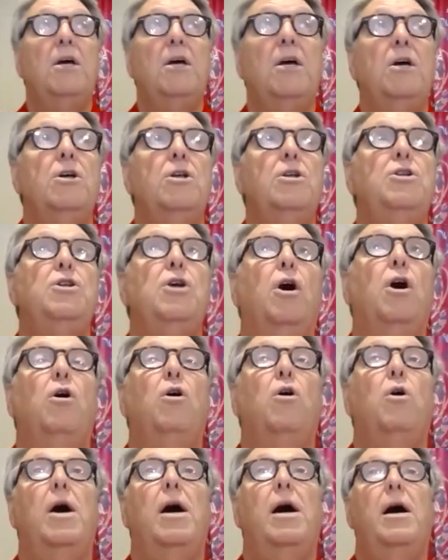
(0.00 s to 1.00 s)

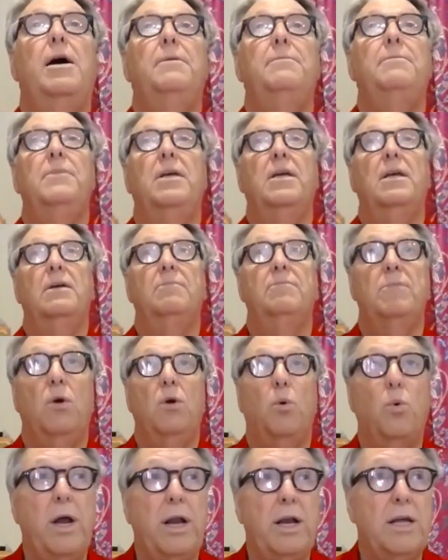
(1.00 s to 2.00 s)
So
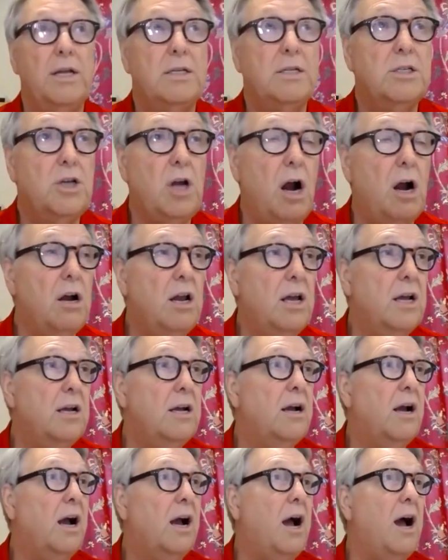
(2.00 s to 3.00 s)
when it's
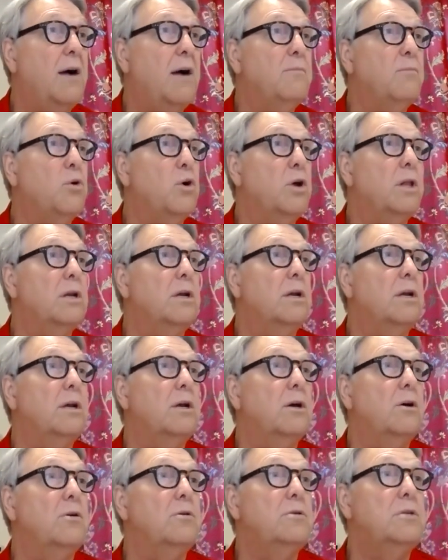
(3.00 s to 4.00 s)
starting, I'm willing to
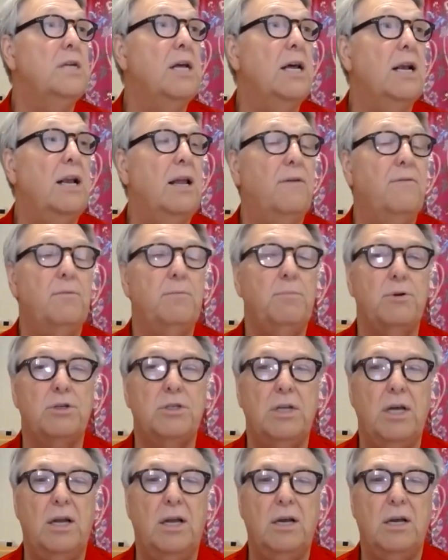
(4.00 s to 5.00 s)
go 10,
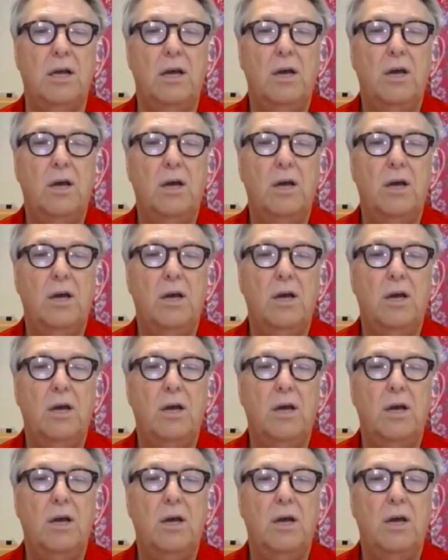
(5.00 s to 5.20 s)
11%.